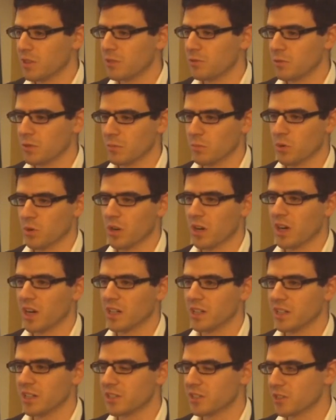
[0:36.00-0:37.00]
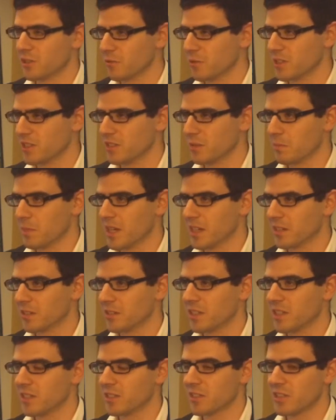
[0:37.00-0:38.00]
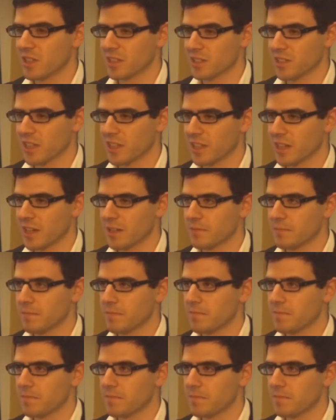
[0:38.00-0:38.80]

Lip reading: doing more audits, increasing penalties, things like that.